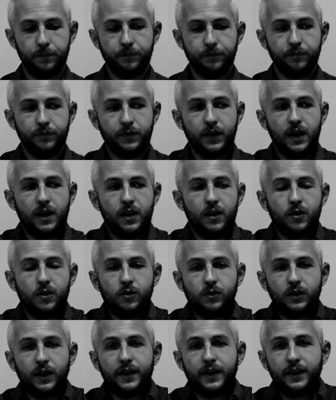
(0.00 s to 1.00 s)
Now,
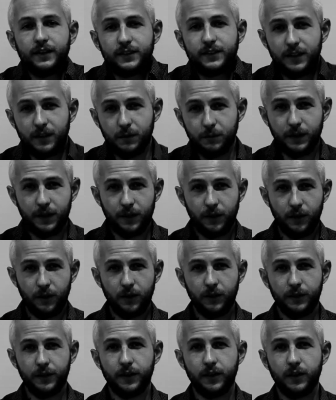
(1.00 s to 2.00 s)
like I said a bit
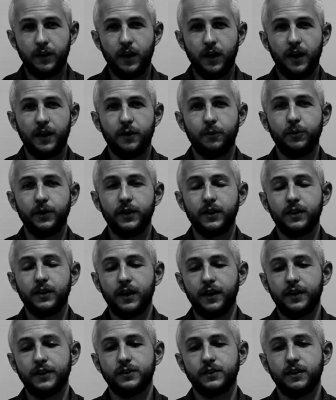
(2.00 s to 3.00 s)
earlier, I
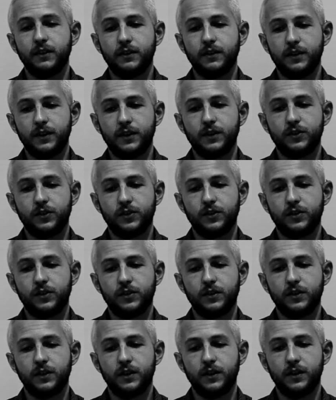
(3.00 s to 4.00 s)
realized that
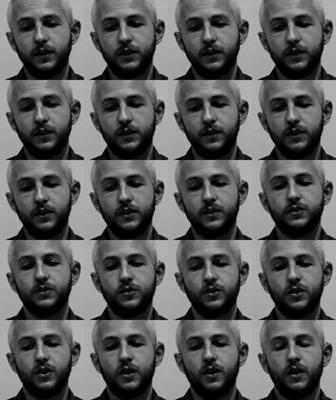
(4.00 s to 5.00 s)
this is
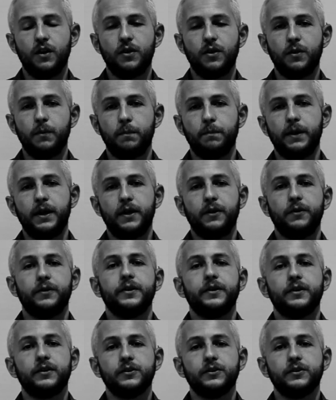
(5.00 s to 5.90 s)
the barrier.